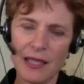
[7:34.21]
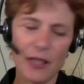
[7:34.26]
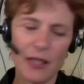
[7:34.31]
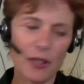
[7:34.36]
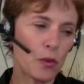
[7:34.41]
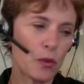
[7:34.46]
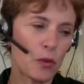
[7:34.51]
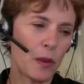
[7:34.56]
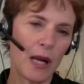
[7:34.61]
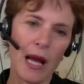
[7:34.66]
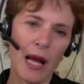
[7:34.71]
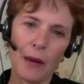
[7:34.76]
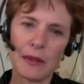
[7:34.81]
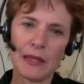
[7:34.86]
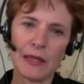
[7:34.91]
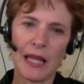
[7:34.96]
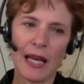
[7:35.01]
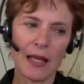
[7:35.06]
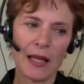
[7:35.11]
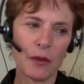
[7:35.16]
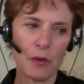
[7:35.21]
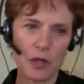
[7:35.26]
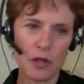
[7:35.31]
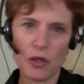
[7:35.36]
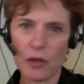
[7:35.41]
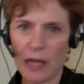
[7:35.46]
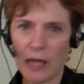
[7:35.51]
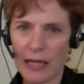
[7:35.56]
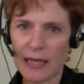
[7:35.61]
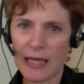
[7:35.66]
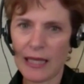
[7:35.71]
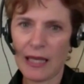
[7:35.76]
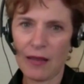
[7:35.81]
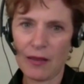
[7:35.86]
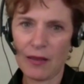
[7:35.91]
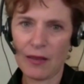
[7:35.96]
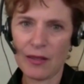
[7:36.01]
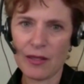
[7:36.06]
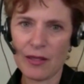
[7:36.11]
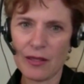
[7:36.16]
Here's what I would like. Would you like that
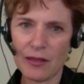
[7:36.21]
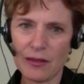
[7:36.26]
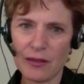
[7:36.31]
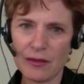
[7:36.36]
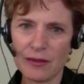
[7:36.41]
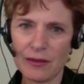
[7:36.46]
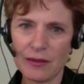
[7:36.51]
also?